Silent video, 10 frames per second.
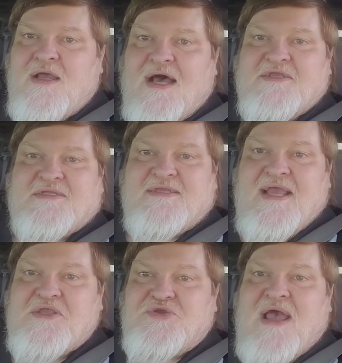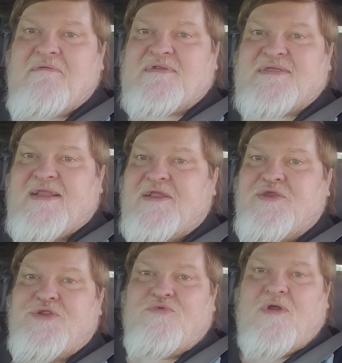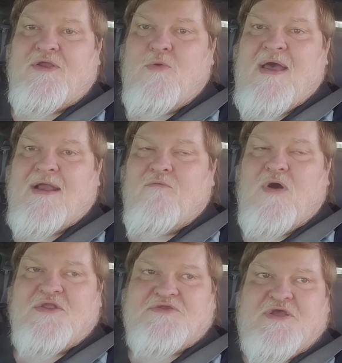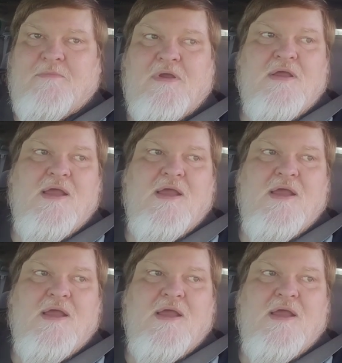Just in case you haven't seen it and you do want to go back and watch them.